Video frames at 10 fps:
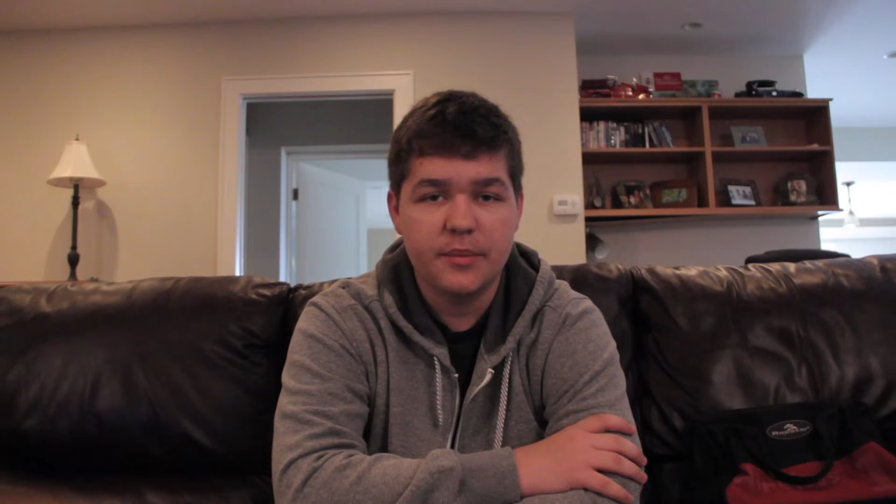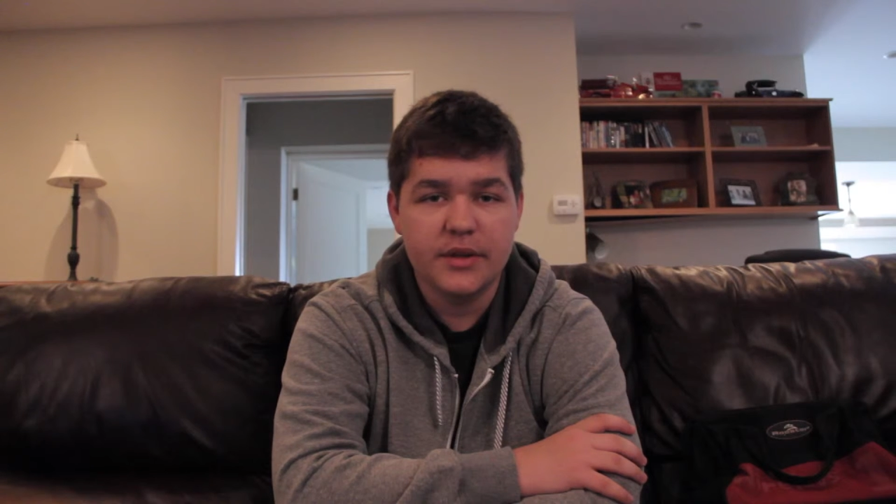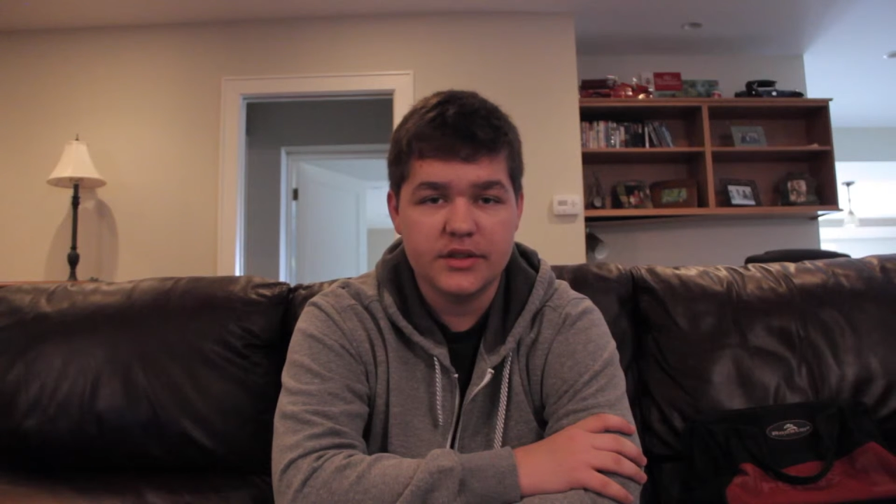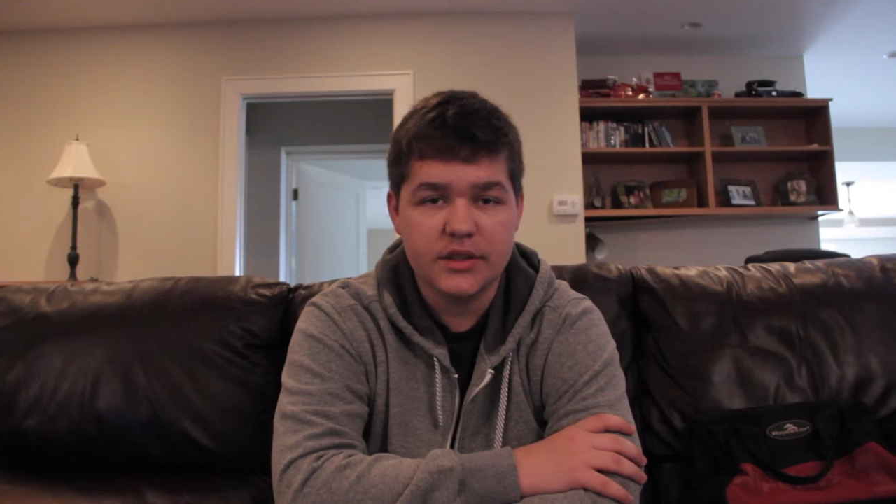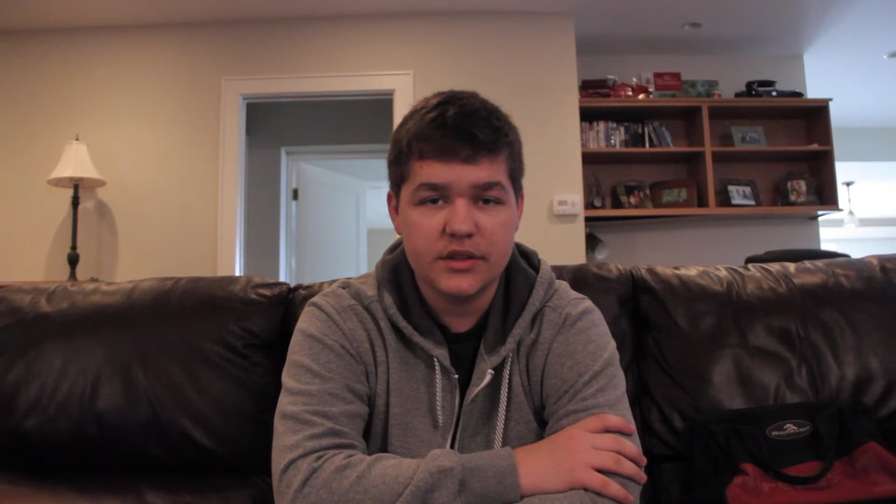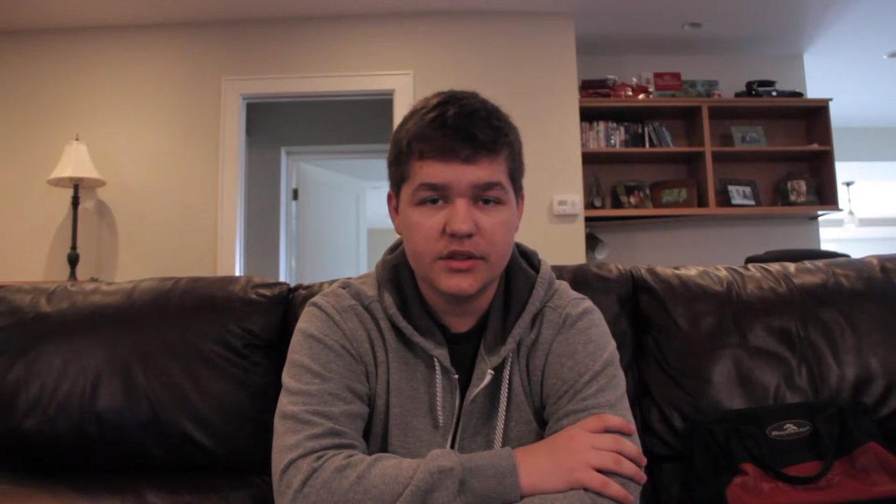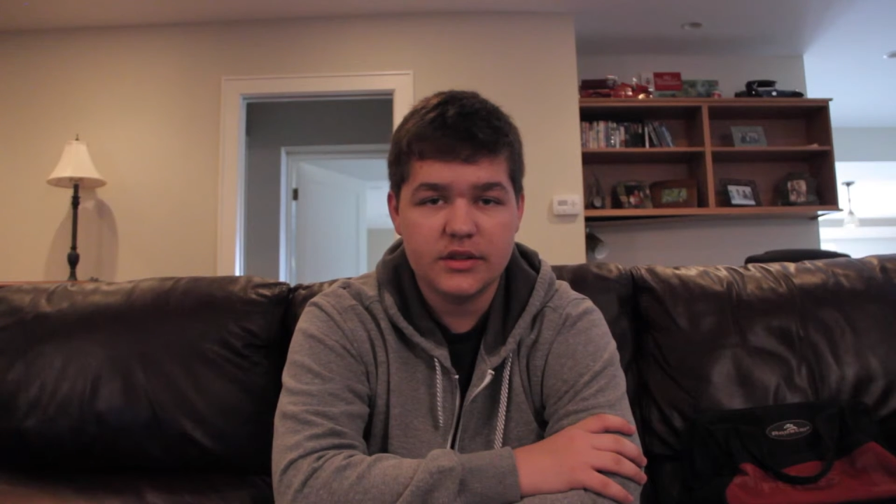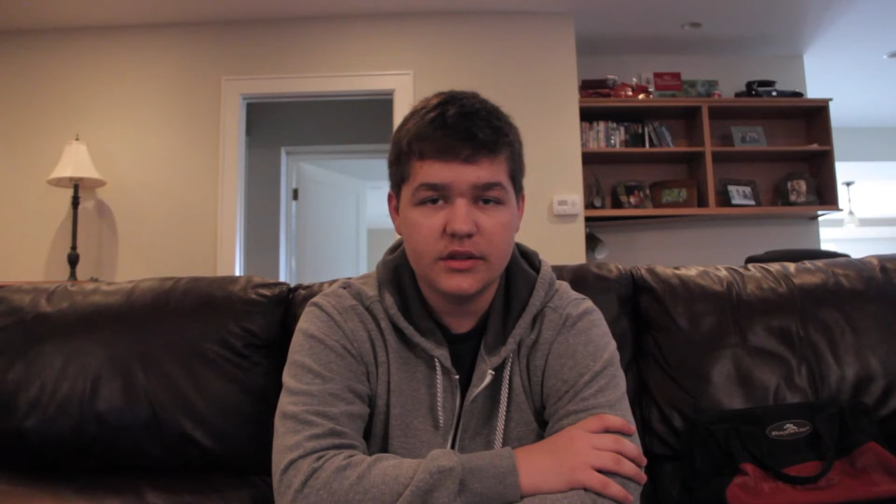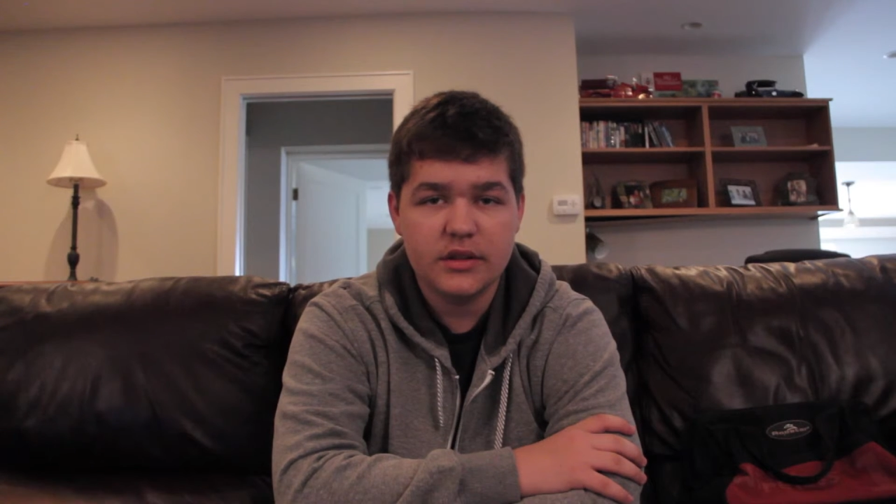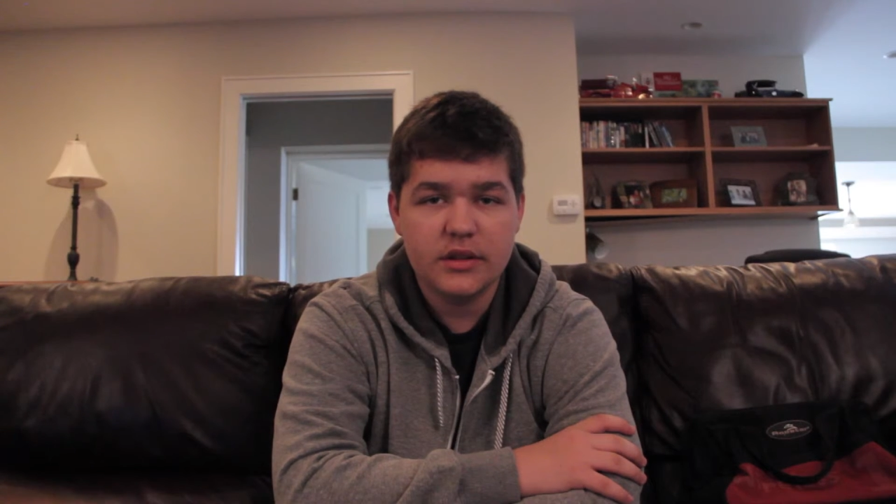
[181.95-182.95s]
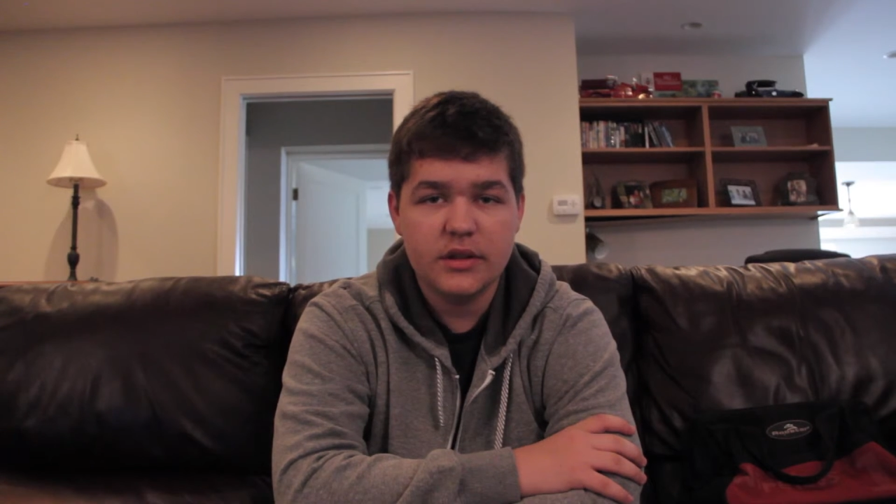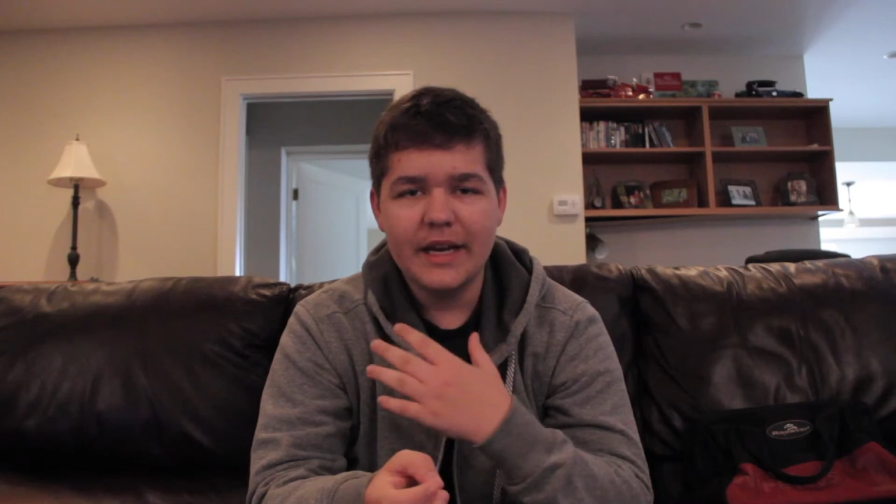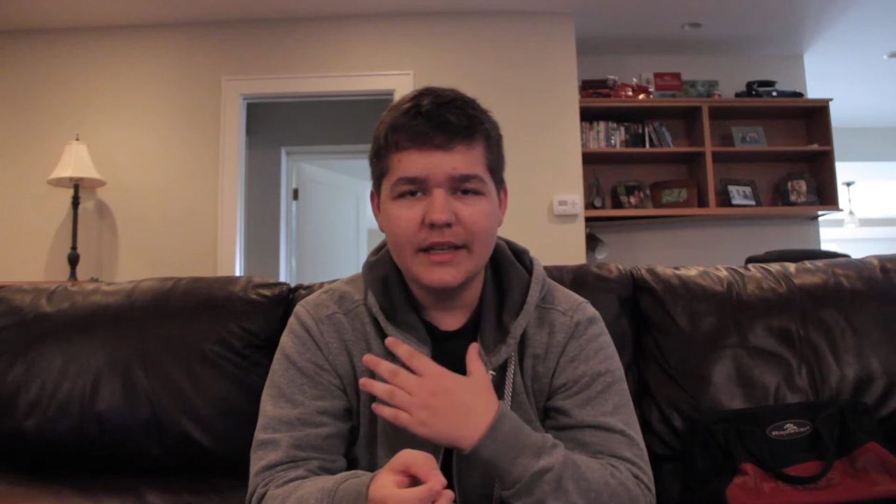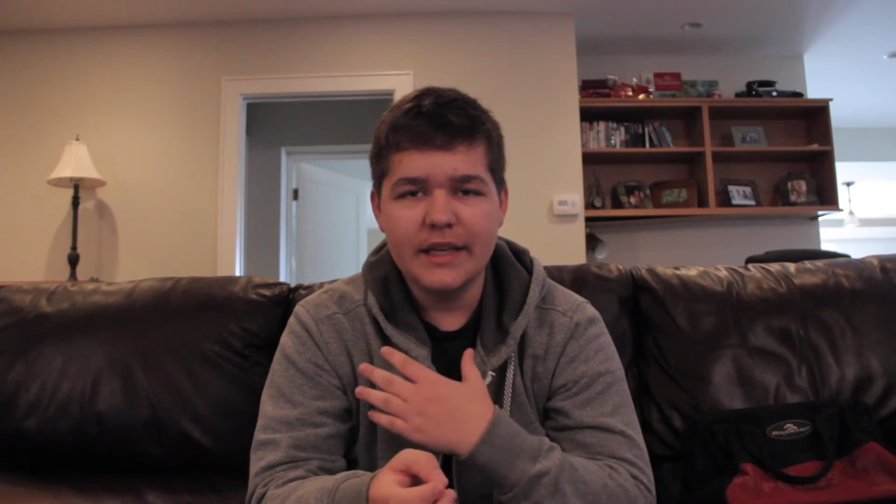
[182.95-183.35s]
in the business. What I